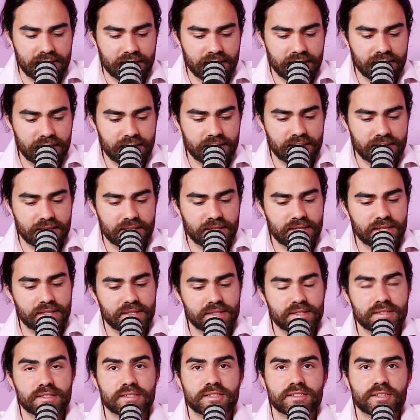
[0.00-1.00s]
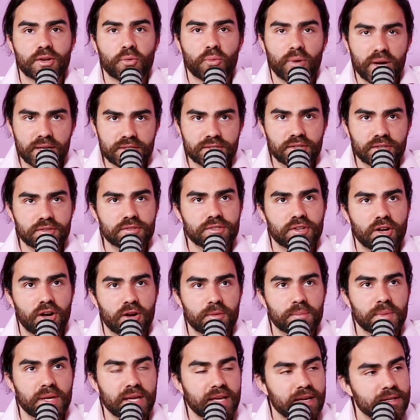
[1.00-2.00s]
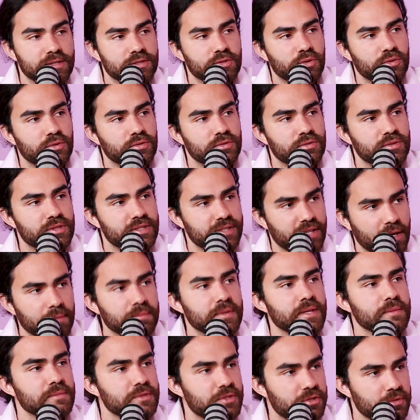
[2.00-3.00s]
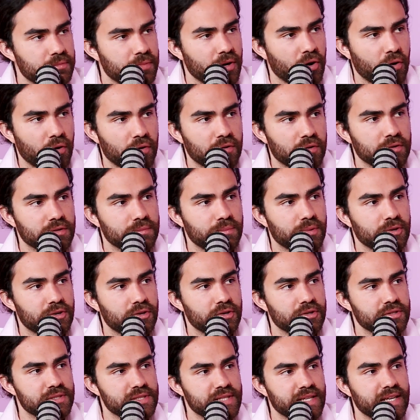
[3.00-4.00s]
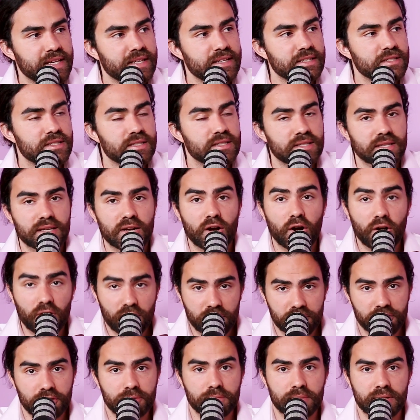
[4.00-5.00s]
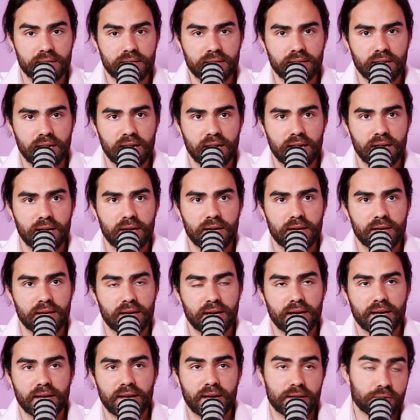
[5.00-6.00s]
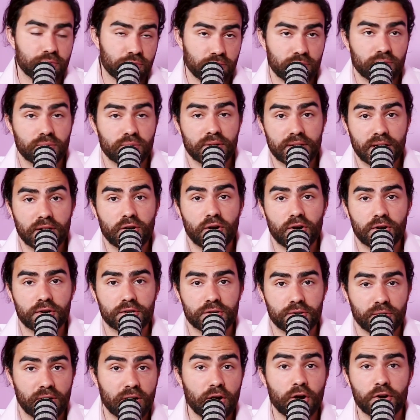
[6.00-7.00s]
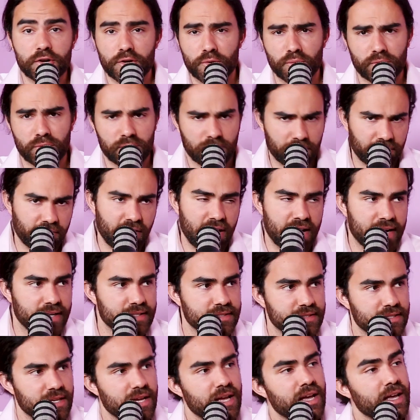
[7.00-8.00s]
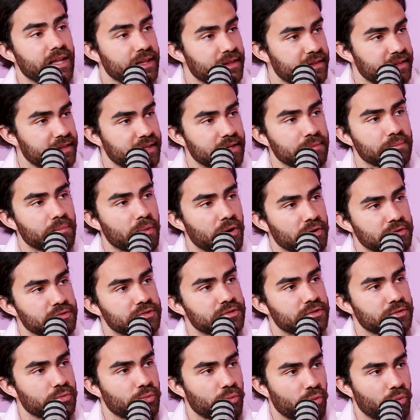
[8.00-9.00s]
the Soweto Derby is something to behold because it is arguably, and when I argue with facts, the most